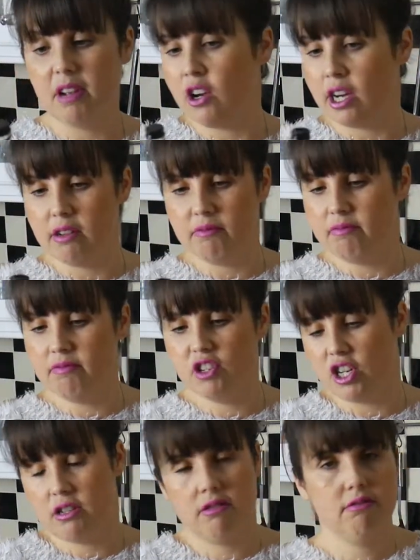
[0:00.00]
only
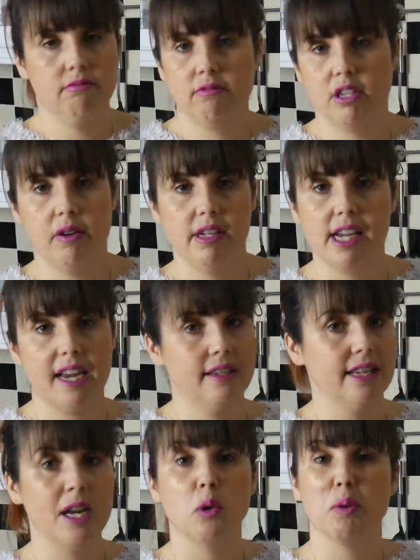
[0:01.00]
just so it
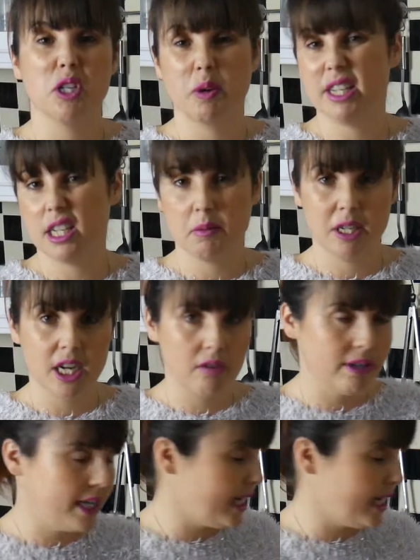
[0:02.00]
tastes a little bit sweeter, but you don't really